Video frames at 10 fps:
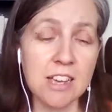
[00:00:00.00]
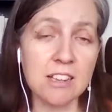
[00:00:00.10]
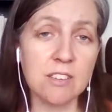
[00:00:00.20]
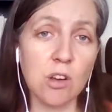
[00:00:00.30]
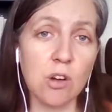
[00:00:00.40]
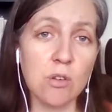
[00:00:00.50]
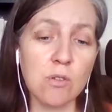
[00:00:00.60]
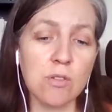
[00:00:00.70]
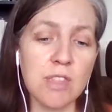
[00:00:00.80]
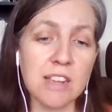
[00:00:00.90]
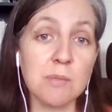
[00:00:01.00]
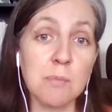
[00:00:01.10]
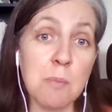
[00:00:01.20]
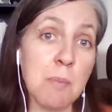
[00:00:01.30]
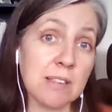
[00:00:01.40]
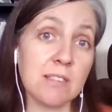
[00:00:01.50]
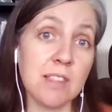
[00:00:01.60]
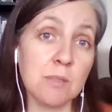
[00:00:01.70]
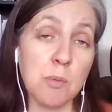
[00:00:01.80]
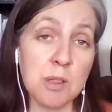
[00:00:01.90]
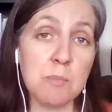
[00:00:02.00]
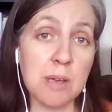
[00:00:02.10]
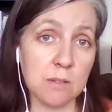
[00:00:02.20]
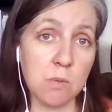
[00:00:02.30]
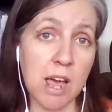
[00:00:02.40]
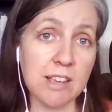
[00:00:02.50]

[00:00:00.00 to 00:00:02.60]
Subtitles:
So that's probably the best way,